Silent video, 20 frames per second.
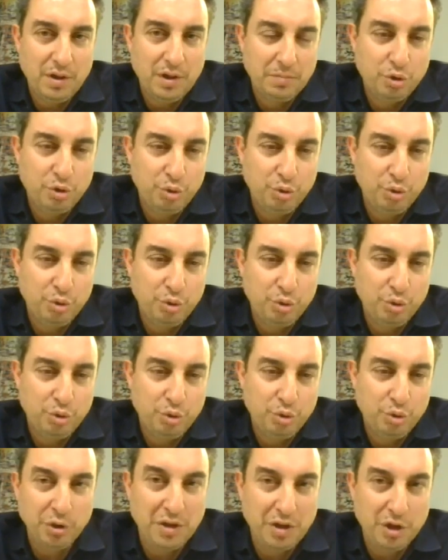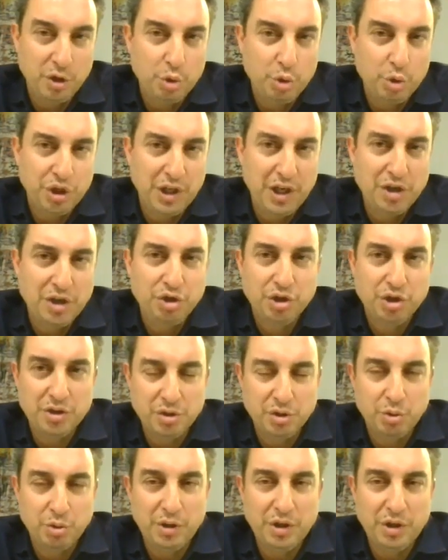the framework for the
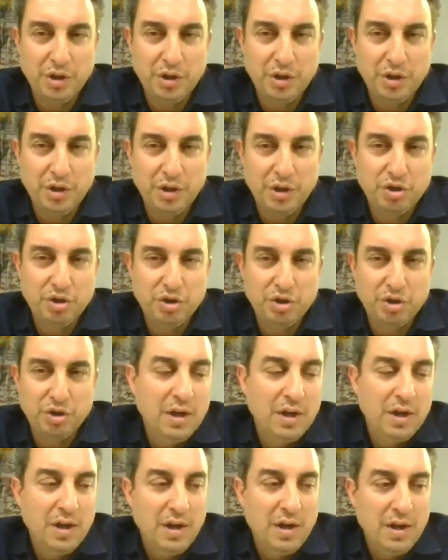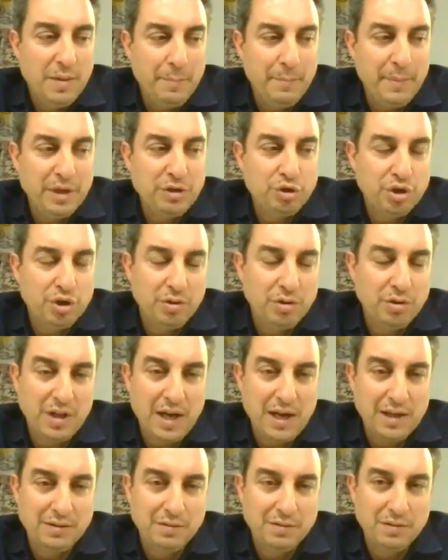negotiations to reach an agreement
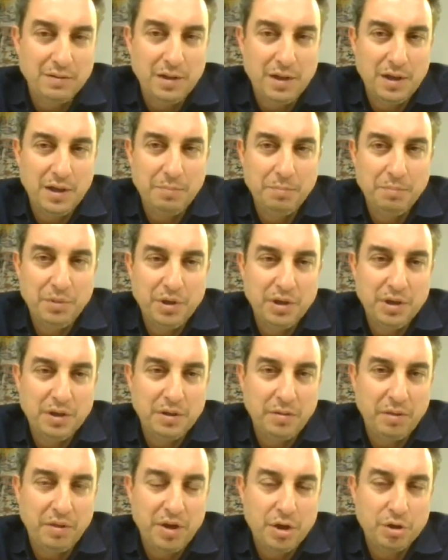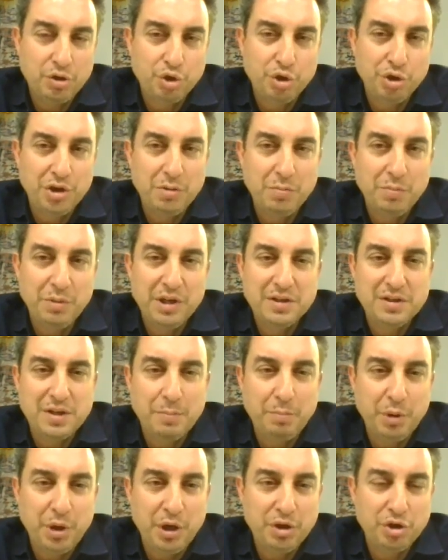mentioned that there
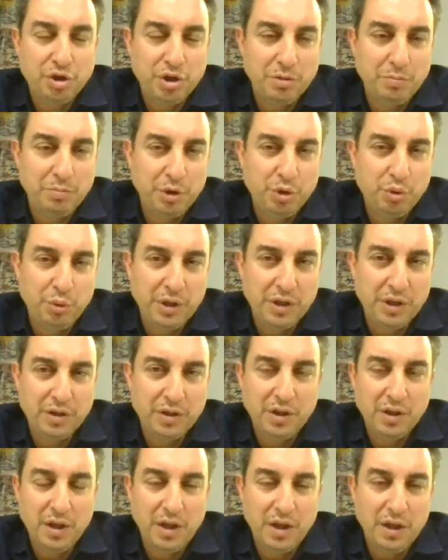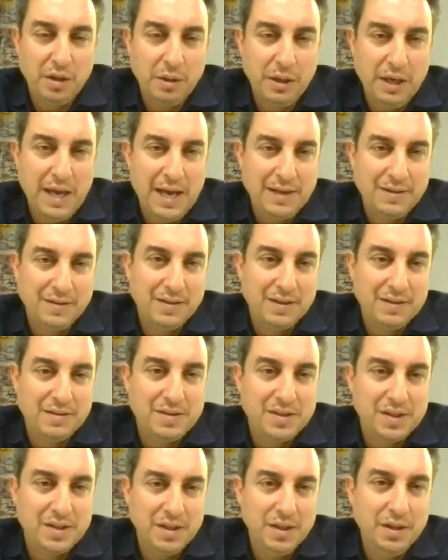shouldn't be a separation between land
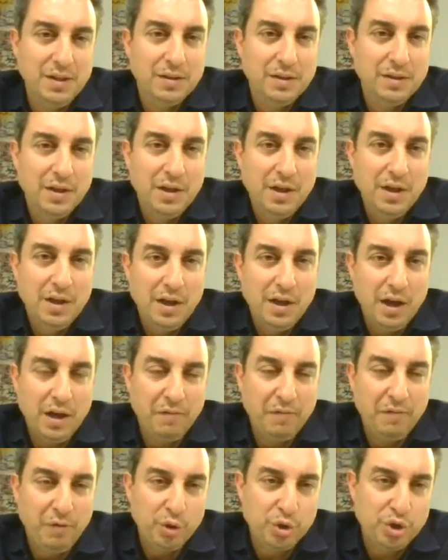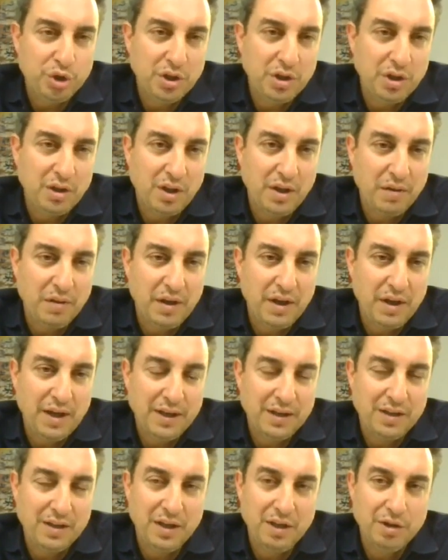and sea. Unfortunately, they
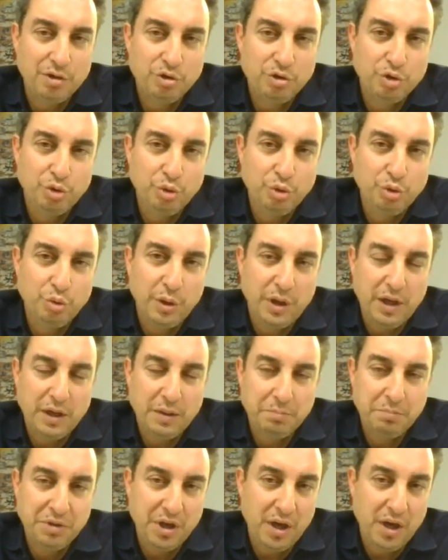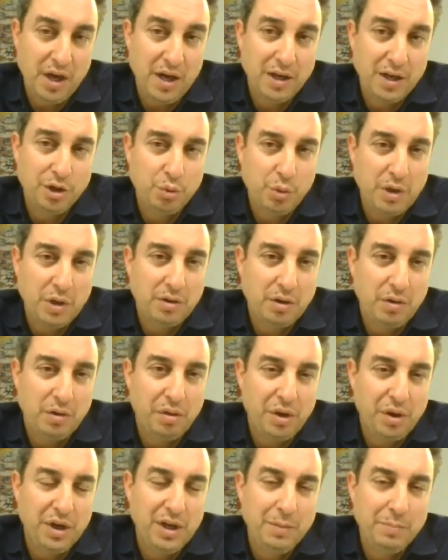agreed to the line
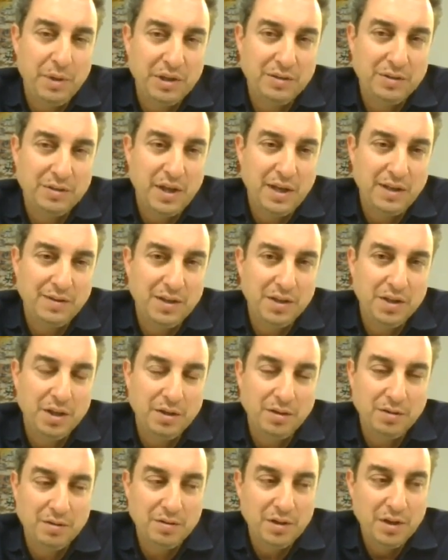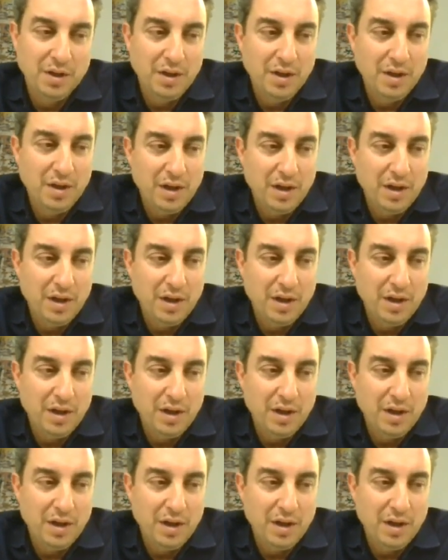23, but they didn't